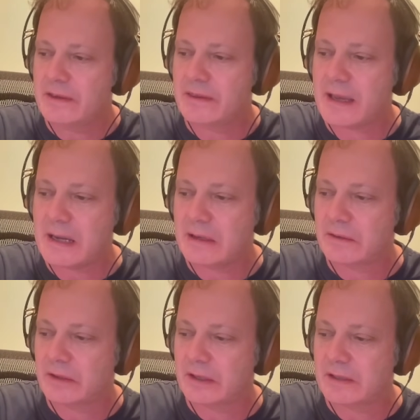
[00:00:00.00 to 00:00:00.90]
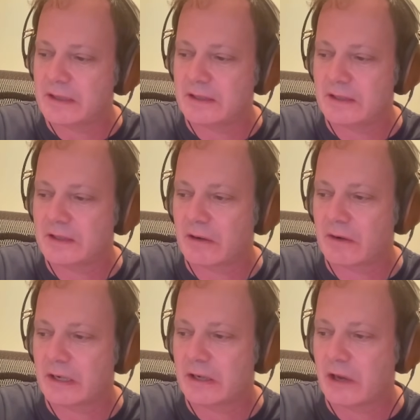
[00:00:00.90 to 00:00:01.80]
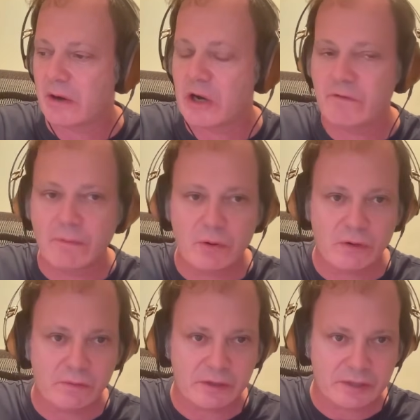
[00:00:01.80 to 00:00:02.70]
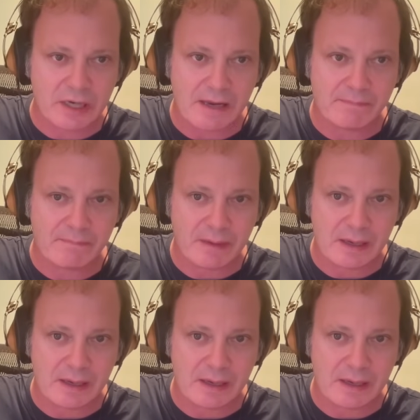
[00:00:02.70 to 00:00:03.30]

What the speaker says: think that it's necessary to go overboard with type